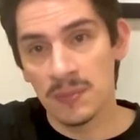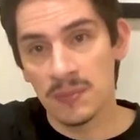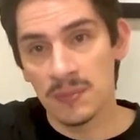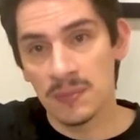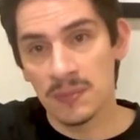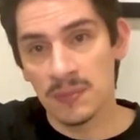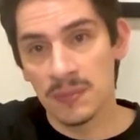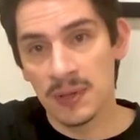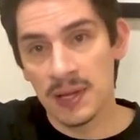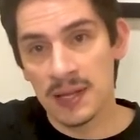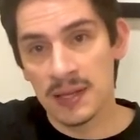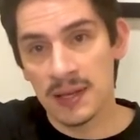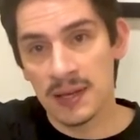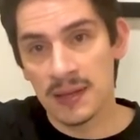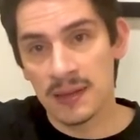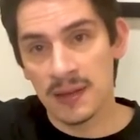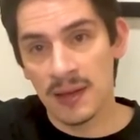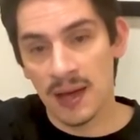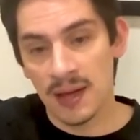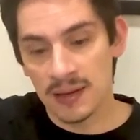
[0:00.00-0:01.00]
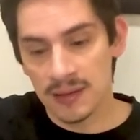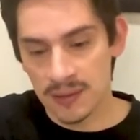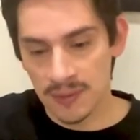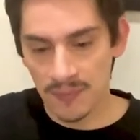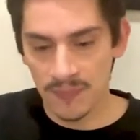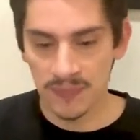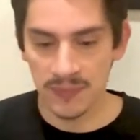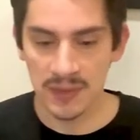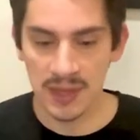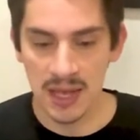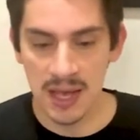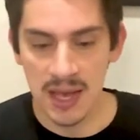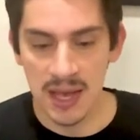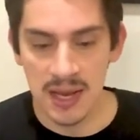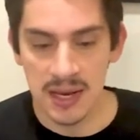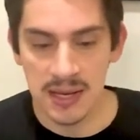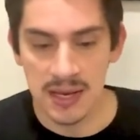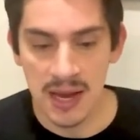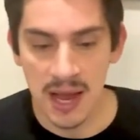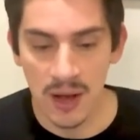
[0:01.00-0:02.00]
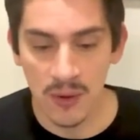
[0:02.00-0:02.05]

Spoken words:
play like that. Now,